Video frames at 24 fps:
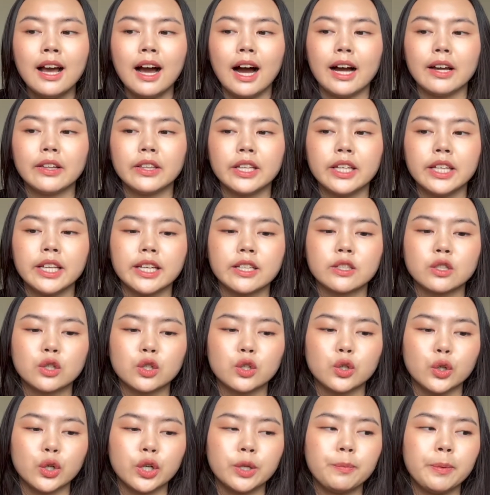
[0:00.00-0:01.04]
I think it's
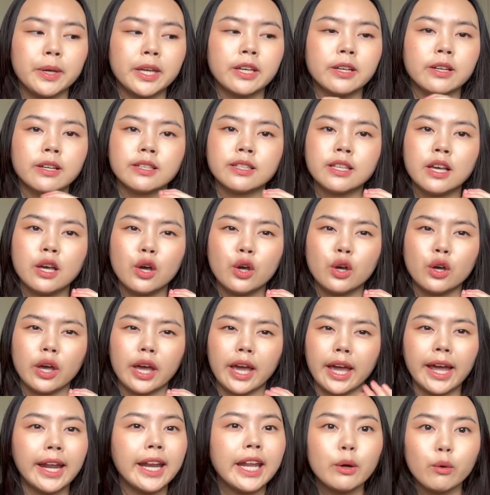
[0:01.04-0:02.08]
good because
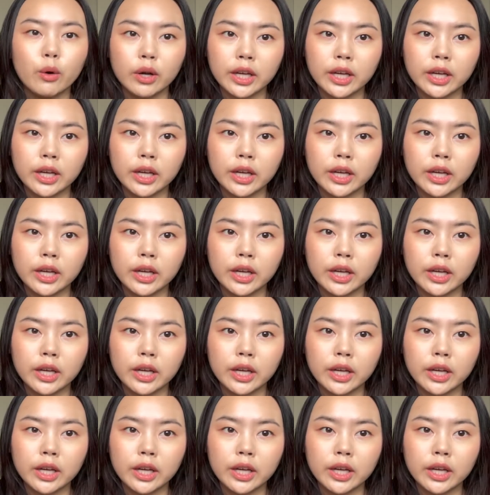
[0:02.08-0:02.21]
anyone